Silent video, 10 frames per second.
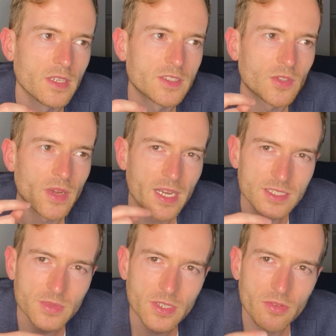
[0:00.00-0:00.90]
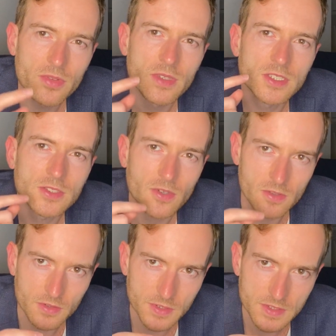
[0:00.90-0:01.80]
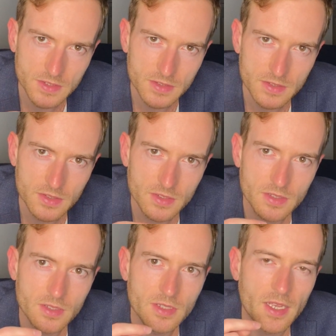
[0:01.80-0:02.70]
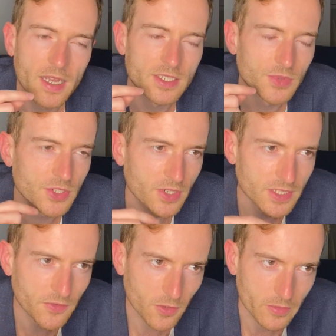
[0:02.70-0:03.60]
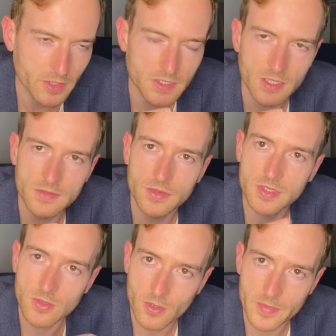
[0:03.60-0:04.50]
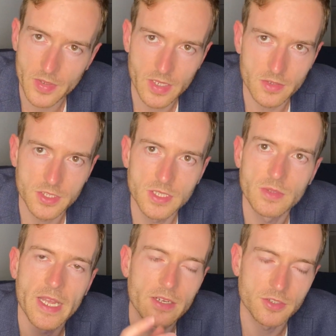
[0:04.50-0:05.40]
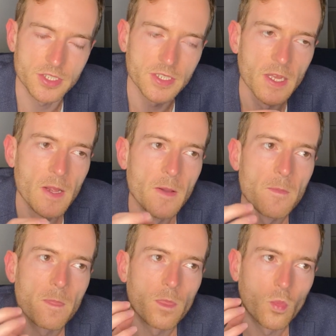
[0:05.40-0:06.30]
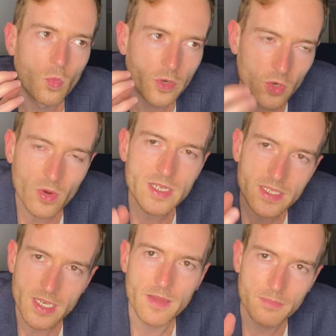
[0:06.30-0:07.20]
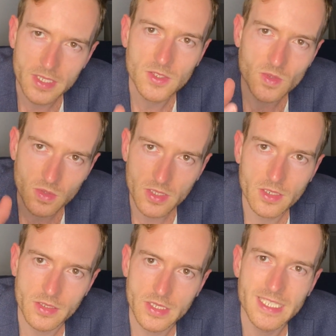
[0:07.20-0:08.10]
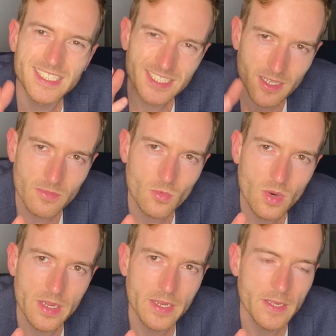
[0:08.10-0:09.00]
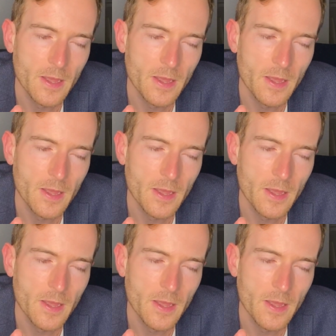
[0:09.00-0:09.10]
And so as we go through these struggles, as we transform ourselves with the Scorpio energy, energy, we're going to get mental clarity in some way.